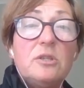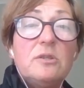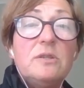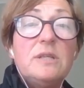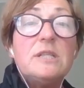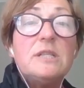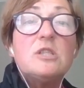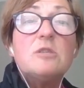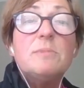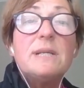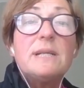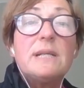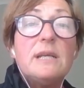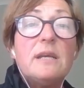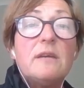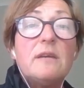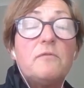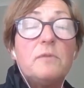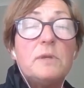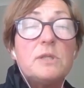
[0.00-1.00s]
you need to be
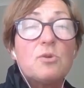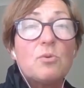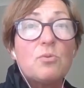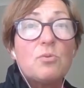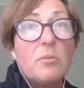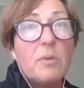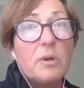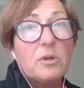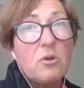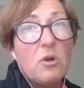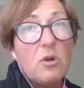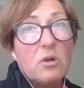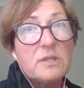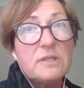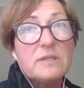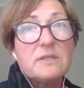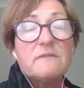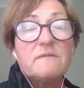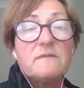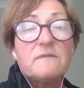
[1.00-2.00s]
clear if we talk about
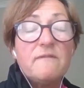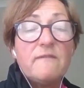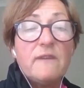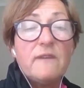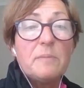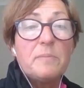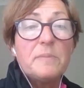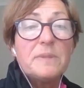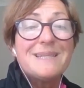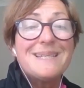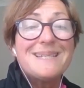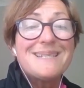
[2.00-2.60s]
cognitive development,